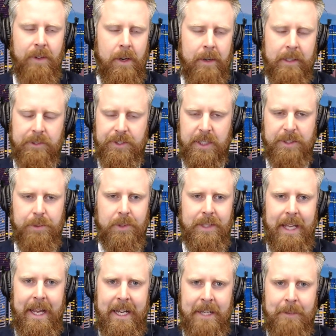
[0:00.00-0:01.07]
very accessible
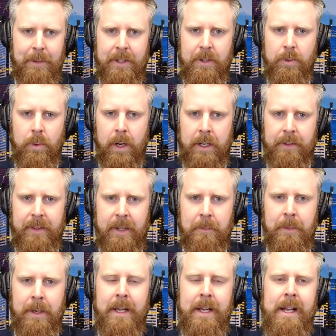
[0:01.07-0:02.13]
to anybody who wanted them.